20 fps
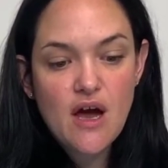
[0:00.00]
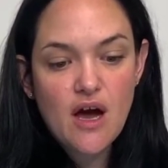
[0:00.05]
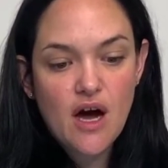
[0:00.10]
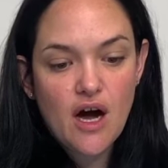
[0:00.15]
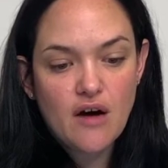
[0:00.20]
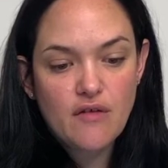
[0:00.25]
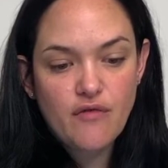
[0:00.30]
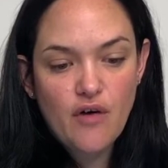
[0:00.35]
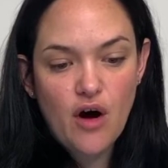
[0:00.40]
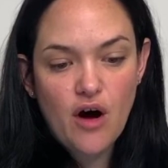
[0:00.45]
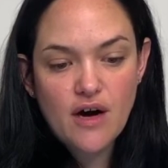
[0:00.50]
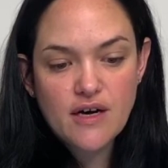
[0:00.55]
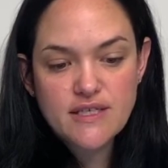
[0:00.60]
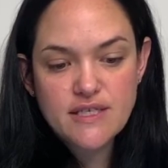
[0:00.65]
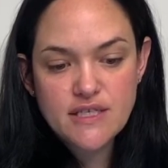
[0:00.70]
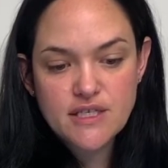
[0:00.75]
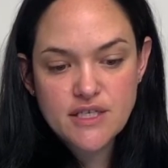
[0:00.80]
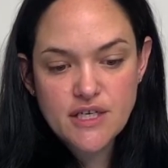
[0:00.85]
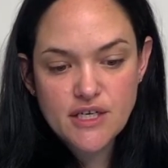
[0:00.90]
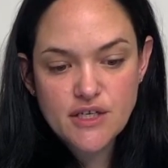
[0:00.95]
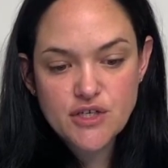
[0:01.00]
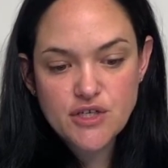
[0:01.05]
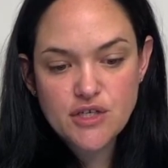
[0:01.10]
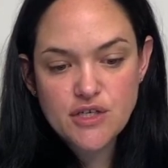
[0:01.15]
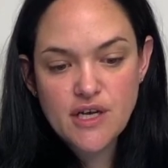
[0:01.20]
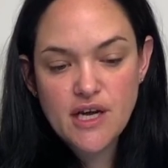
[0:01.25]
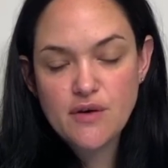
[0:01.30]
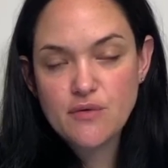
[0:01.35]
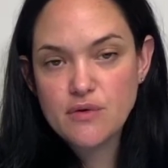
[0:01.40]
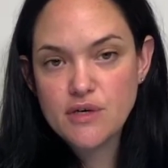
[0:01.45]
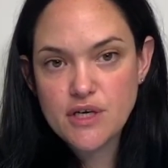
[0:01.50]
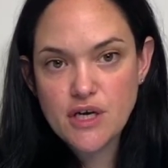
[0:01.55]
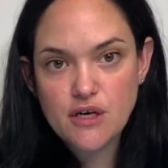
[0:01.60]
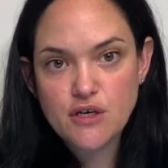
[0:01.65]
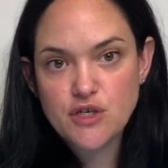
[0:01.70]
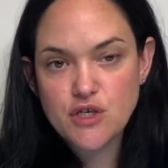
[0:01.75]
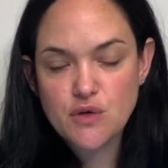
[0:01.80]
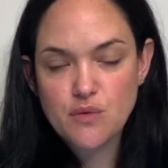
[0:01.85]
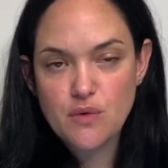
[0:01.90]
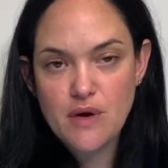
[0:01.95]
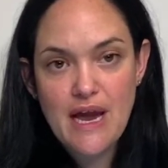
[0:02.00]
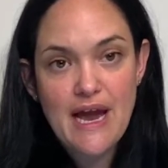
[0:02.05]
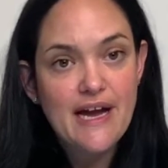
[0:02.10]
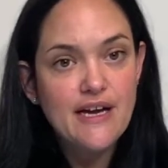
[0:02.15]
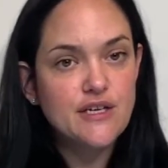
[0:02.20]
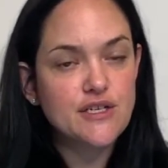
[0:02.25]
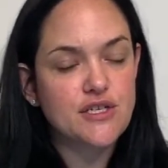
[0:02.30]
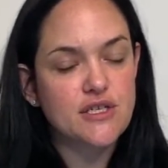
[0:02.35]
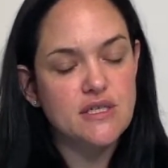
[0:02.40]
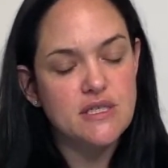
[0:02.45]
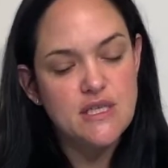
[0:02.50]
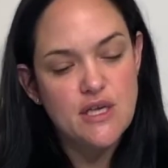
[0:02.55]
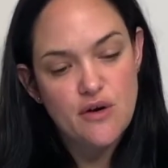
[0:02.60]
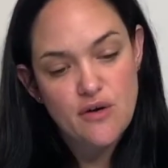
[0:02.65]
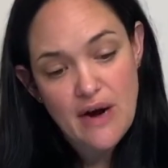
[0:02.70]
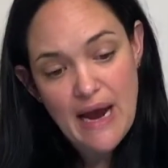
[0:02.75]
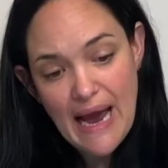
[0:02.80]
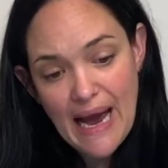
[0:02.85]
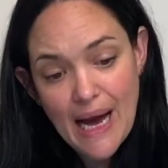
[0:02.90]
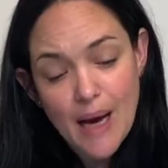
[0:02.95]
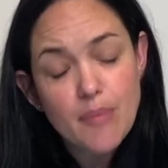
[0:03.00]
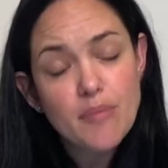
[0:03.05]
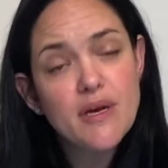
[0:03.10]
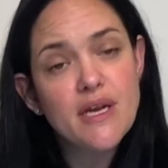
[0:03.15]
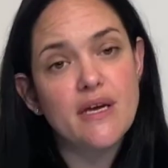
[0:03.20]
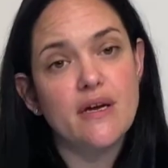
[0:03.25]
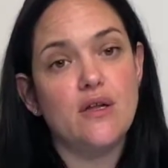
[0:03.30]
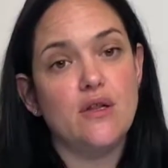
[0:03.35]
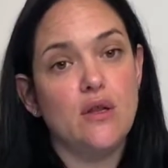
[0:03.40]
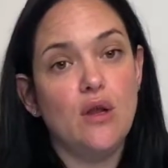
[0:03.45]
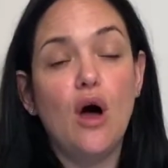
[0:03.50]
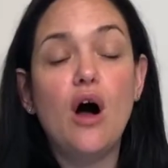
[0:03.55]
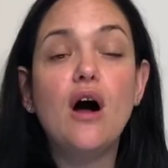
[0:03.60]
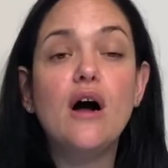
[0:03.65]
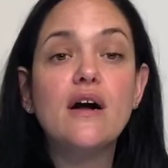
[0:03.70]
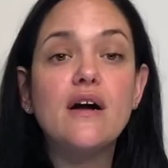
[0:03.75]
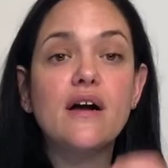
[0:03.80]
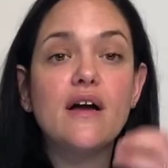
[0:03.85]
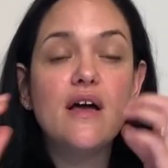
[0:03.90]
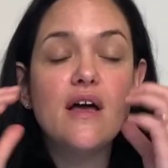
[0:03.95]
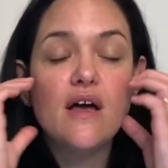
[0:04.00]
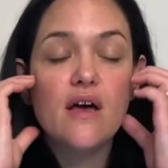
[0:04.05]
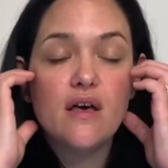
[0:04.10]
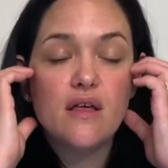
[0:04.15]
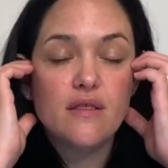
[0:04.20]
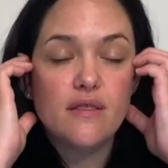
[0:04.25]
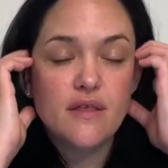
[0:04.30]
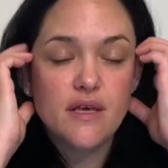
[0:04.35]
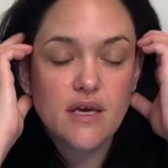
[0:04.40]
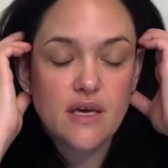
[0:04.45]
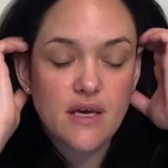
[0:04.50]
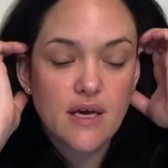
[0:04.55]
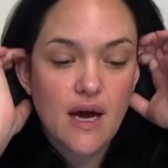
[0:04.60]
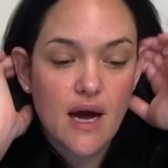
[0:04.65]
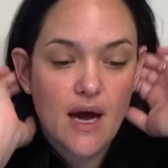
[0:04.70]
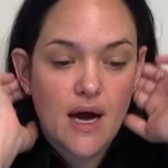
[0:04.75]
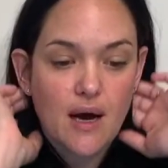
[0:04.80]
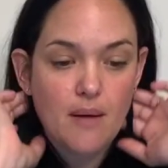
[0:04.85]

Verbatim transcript: of oxidation and reduction reactions that are happening along the uh,